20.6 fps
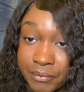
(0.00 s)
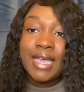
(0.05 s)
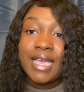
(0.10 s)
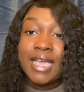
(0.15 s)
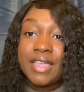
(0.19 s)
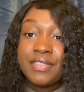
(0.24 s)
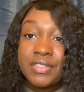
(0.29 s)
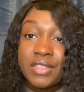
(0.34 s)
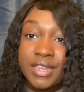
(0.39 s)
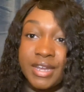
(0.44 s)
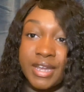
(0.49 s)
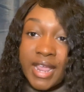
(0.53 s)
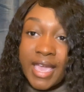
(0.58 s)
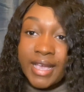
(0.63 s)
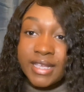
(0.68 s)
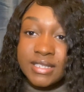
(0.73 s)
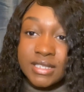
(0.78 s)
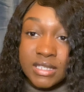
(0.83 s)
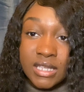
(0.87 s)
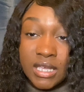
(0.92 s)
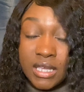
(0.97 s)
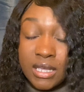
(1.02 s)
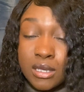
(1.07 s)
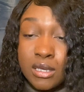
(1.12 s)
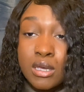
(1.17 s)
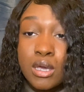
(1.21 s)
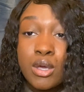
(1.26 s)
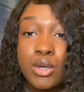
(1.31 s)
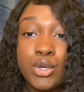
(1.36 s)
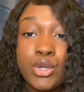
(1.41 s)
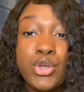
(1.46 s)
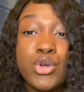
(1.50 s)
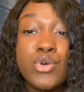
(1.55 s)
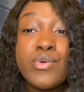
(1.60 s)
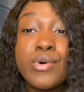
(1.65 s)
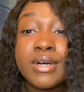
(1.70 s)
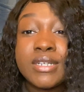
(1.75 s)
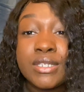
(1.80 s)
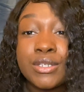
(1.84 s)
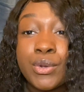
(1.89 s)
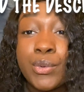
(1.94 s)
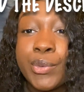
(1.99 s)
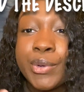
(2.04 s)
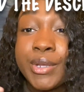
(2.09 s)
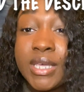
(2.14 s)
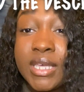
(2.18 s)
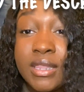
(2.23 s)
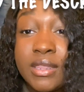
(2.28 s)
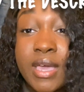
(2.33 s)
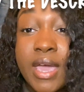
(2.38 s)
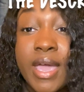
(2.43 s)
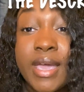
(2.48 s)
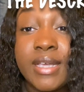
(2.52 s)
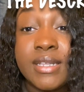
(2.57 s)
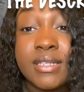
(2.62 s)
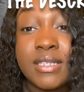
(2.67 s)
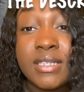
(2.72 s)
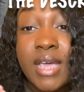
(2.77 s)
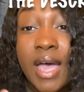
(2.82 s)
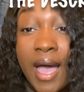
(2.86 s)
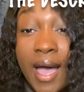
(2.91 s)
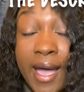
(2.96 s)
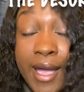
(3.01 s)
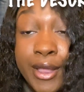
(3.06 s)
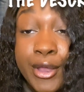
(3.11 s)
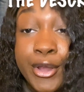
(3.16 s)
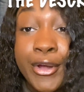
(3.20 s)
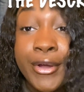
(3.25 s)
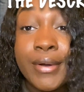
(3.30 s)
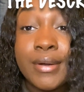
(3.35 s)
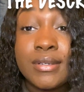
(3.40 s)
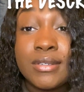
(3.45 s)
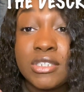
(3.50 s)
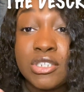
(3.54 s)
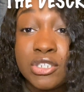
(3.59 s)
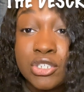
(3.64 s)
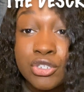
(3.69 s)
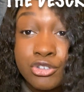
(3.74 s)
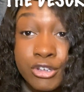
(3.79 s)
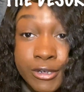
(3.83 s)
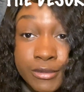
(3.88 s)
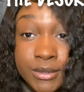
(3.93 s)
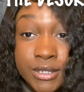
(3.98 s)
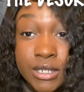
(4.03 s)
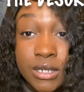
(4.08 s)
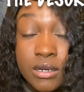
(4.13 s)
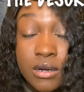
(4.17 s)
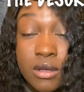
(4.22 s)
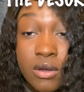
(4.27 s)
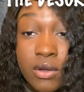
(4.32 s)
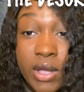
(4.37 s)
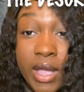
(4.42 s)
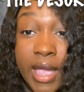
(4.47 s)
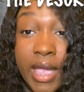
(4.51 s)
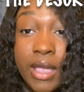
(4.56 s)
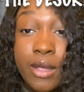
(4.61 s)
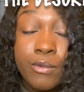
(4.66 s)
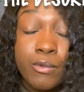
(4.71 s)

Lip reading: And the next thing, you want to read that entire description, okay?